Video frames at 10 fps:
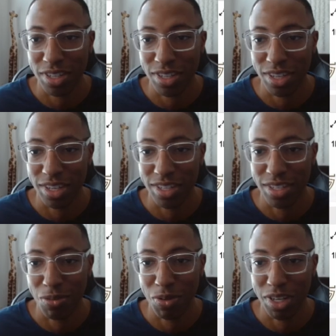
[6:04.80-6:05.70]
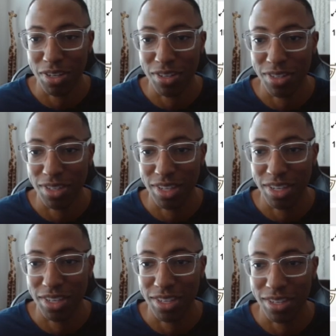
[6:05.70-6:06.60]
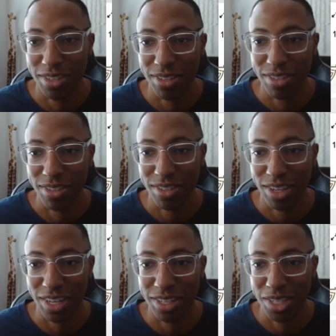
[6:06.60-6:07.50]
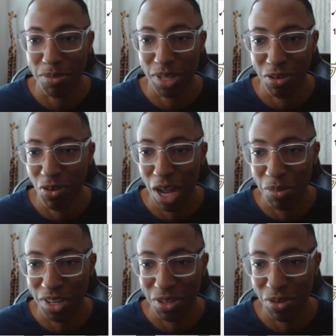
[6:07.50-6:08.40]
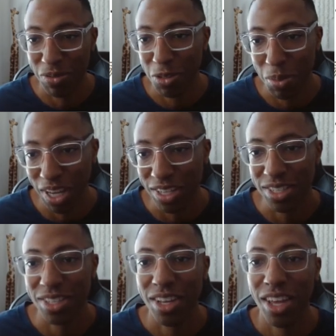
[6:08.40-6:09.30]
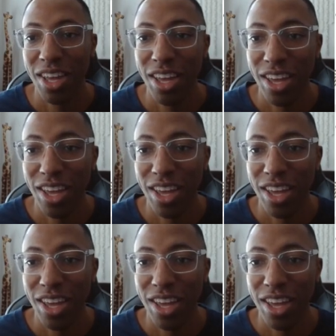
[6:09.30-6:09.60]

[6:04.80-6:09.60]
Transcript: against the windows. It doesn't again seem like they're robbing you of space. And